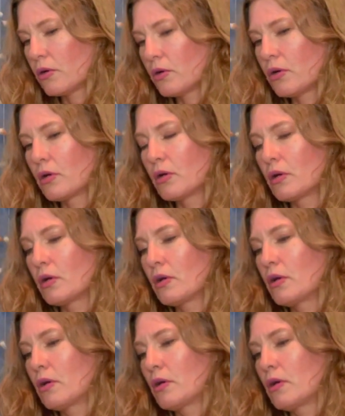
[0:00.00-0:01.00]

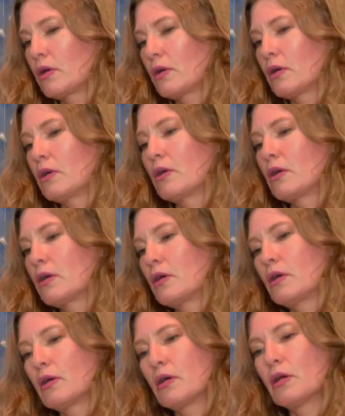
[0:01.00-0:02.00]

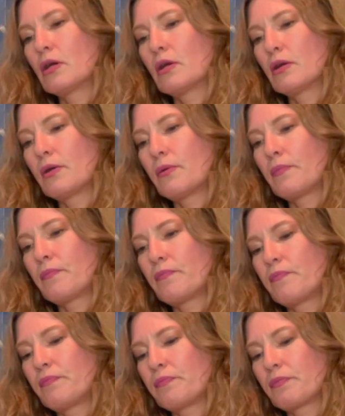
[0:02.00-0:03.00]

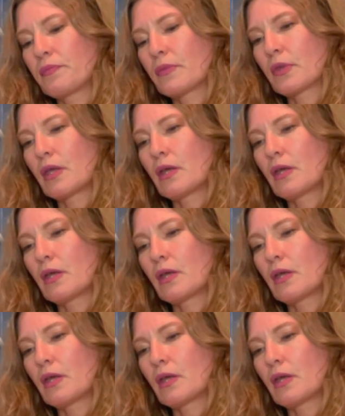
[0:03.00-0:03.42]
Nothing is said.